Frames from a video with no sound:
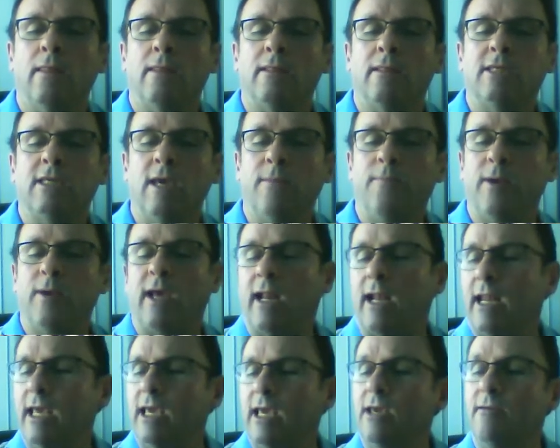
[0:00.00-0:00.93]

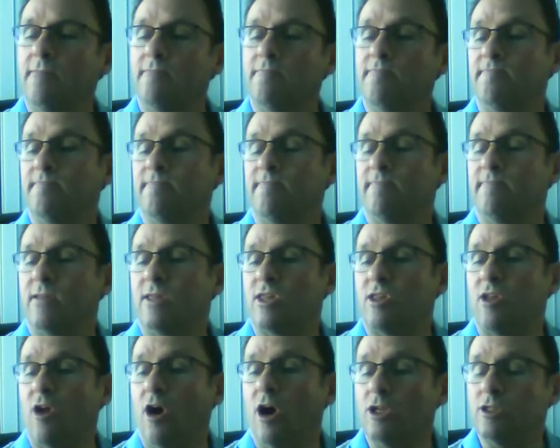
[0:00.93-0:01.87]
Typically
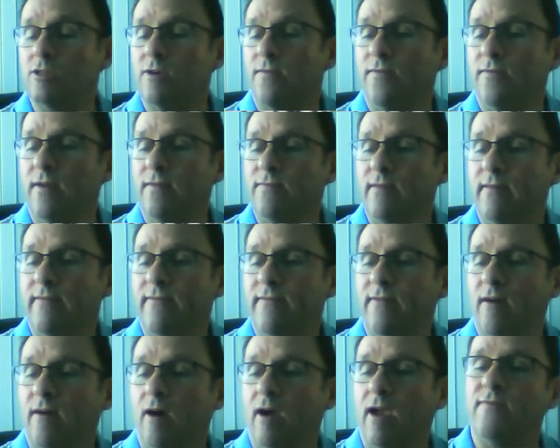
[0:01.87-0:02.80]
start at
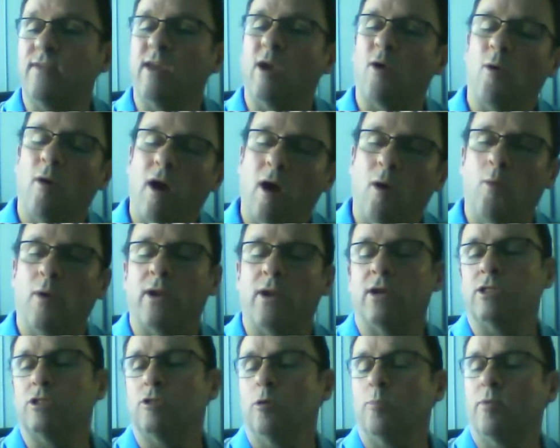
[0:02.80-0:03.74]
55. There are one
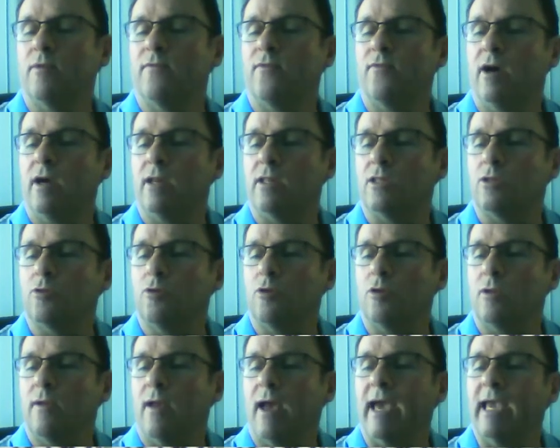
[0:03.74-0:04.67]
or two providers
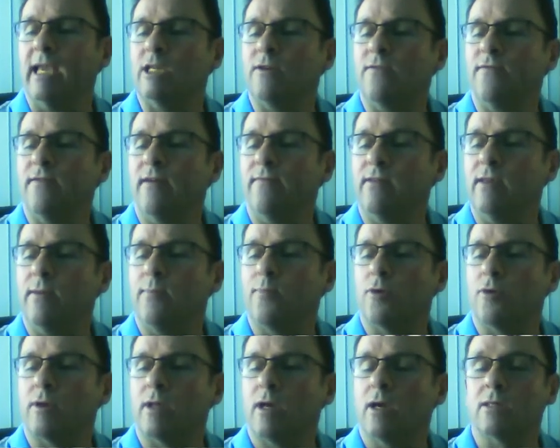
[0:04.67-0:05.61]
doing age 50
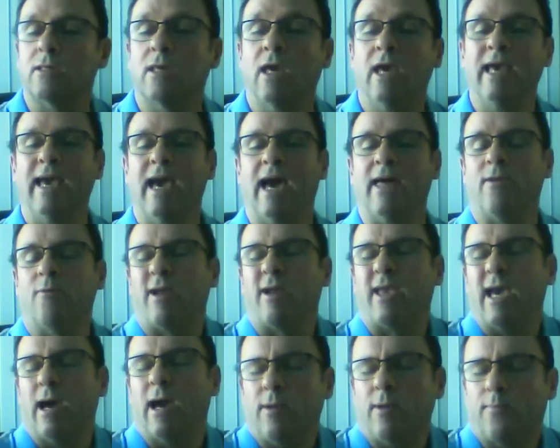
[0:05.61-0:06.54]
products, and there are a
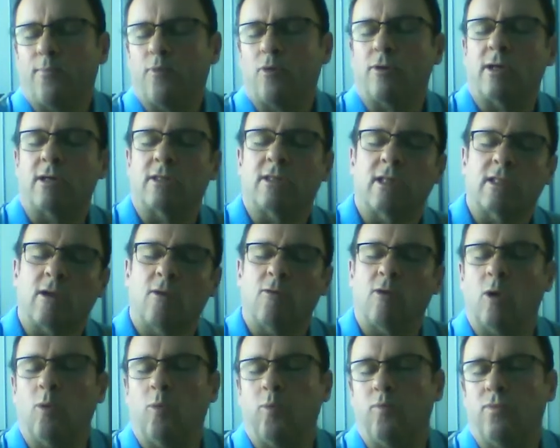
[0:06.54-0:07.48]
couple of products
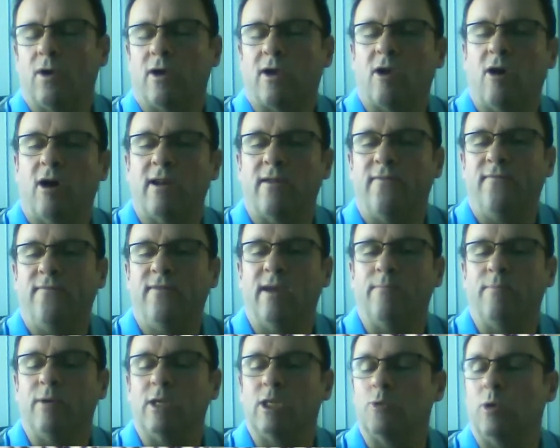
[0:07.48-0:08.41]
that kind of
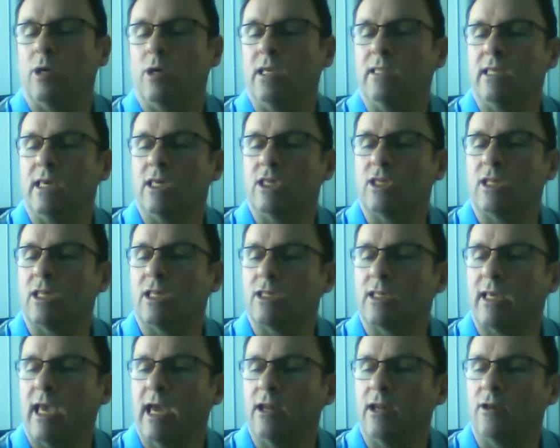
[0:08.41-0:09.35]
fit between this and a
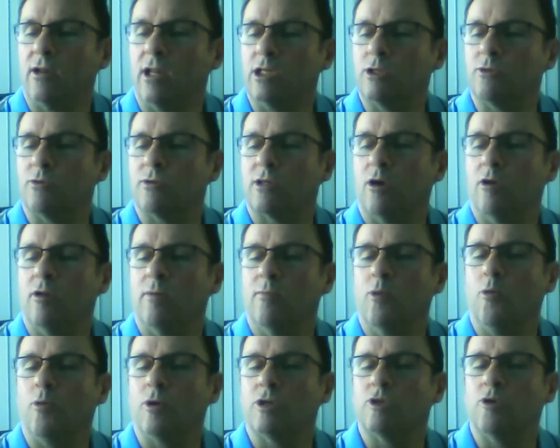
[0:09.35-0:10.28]
standard interest only
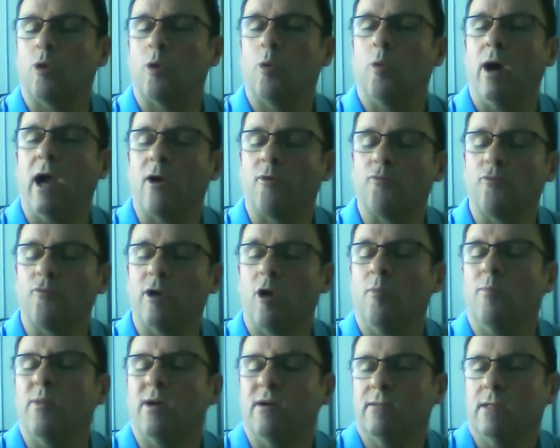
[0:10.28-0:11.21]
mortgage, not quite a
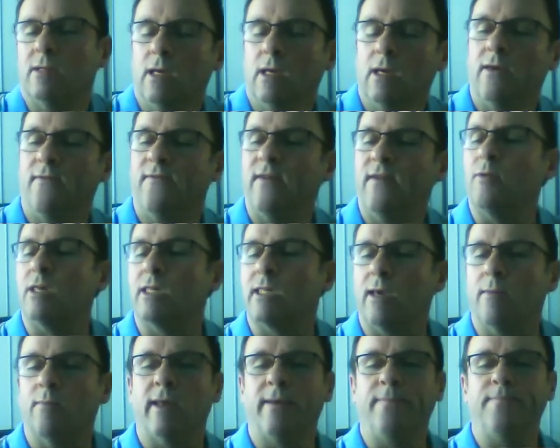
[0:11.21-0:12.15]
RIO, but very
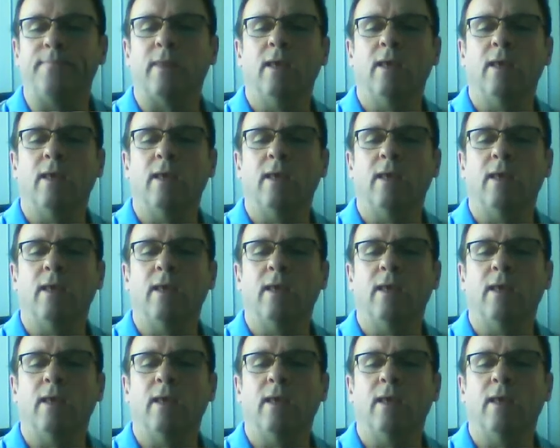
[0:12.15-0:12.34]
similar.